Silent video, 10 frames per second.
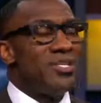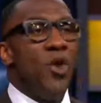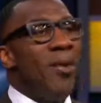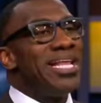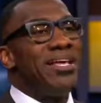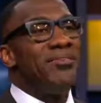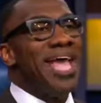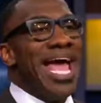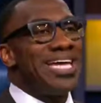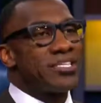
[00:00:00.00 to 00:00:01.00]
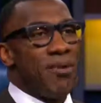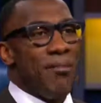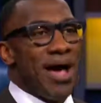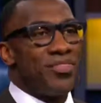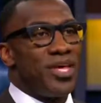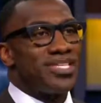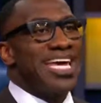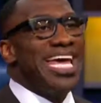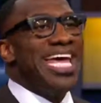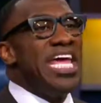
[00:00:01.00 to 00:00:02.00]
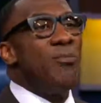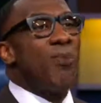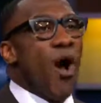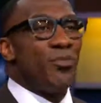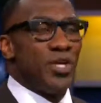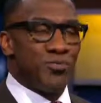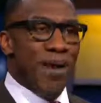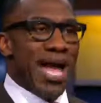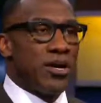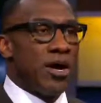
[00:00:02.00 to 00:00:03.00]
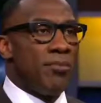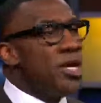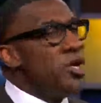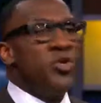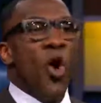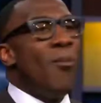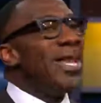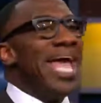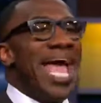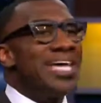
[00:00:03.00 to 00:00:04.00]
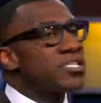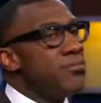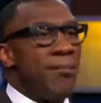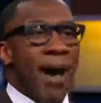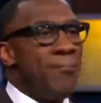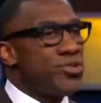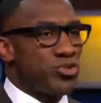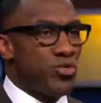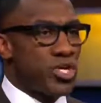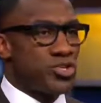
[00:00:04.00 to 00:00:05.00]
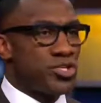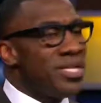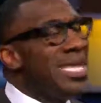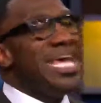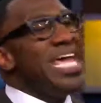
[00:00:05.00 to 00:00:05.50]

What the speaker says: Nobody even asked him about this. He brought this back up. Nobody asked him about Mr. Richardson.